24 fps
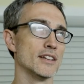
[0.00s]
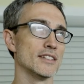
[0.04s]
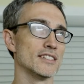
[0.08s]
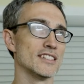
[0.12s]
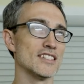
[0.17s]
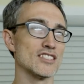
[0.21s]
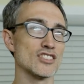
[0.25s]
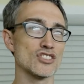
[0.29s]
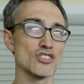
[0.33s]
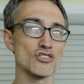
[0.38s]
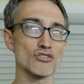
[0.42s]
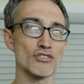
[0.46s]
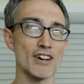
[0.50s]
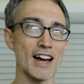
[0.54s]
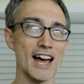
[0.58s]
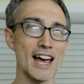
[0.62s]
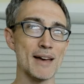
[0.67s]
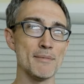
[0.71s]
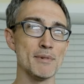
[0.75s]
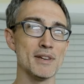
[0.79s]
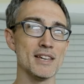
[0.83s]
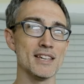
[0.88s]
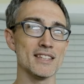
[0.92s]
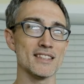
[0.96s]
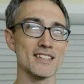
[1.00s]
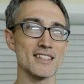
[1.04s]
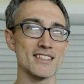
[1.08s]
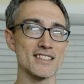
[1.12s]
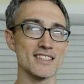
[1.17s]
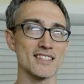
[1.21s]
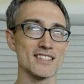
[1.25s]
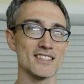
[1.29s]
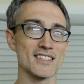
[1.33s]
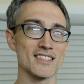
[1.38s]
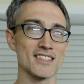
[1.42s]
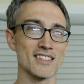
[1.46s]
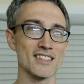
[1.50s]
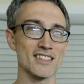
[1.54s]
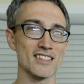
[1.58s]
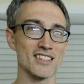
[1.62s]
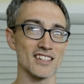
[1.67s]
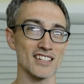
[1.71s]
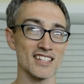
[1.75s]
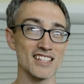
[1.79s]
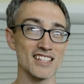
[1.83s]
describing the